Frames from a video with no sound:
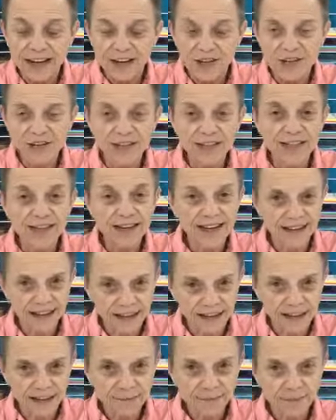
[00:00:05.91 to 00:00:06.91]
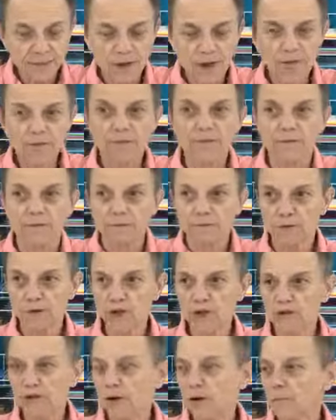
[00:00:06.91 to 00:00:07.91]
Today,
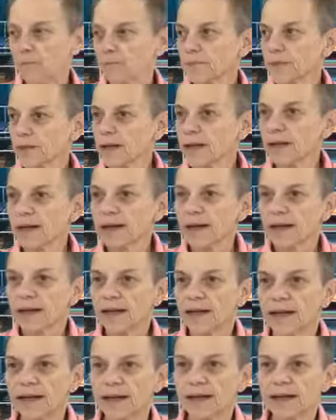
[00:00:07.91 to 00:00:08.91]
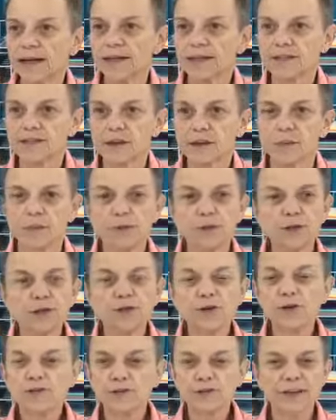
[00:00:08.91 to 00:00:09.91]
first of all, it's a
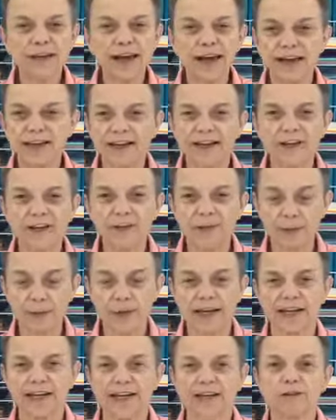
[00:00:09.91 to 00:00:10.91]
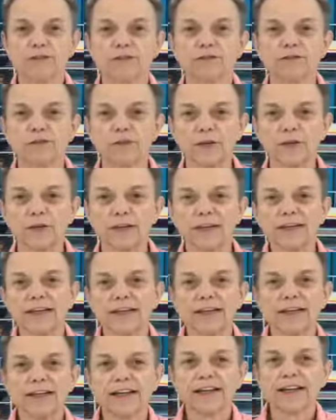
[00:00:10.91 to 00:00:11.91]
beautiful day here in the Panhandle of Florida.
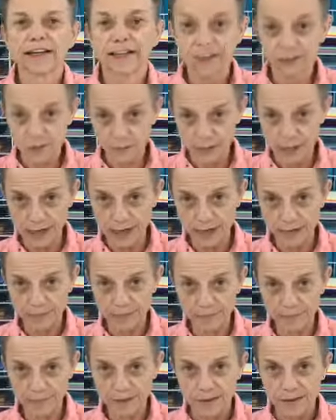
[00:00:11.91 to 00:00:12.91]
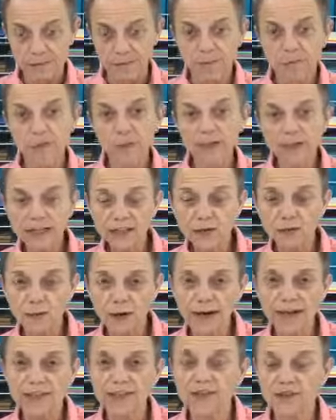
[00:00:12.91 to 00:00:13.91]
It's raining, but we need the
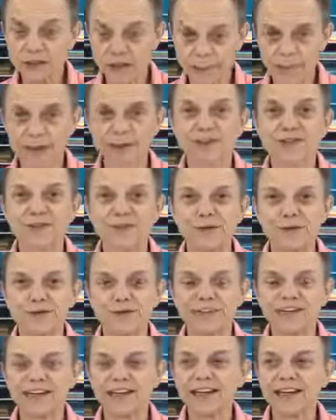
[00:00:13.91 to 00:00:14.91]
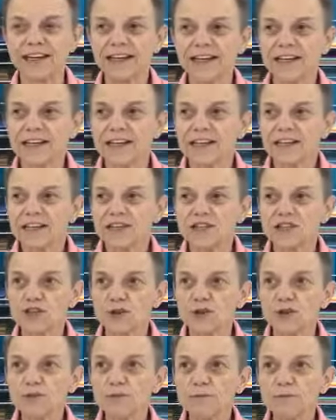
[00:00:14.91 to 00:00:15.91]
rain, so that makes it a beautiful day. So
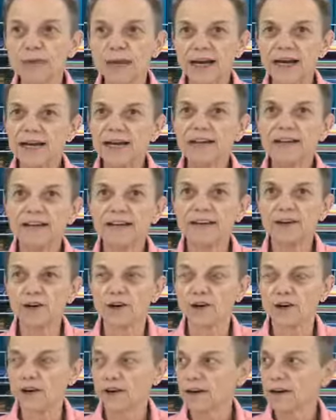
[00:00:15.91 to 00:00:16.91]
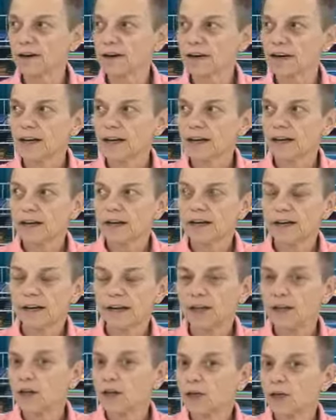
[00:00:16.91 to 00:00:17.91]
you may hear
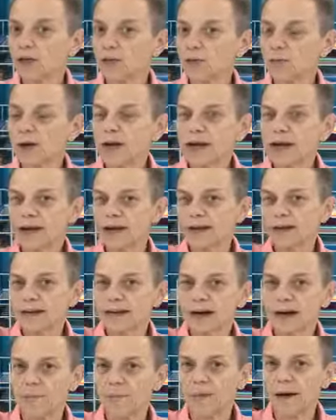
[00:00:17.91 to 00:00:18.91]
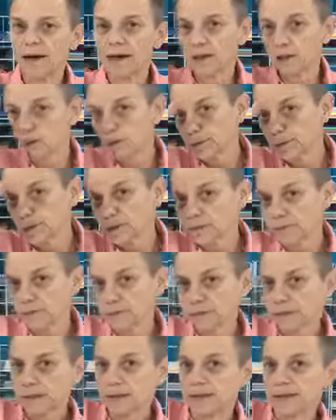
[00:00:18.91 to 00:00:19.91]
the rain on my aluminum
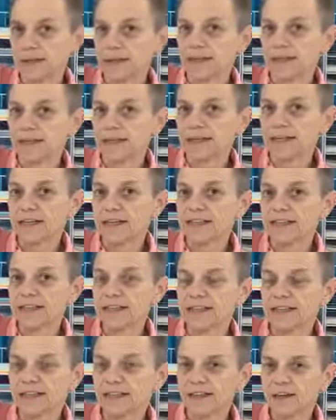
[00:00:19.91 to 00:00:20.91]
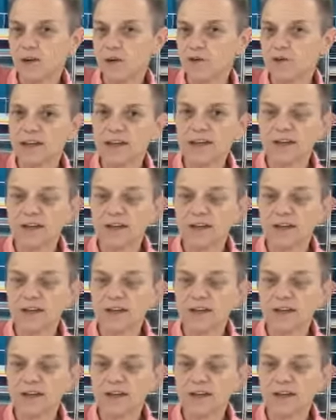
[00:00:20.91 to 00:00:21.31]
ceiling over in the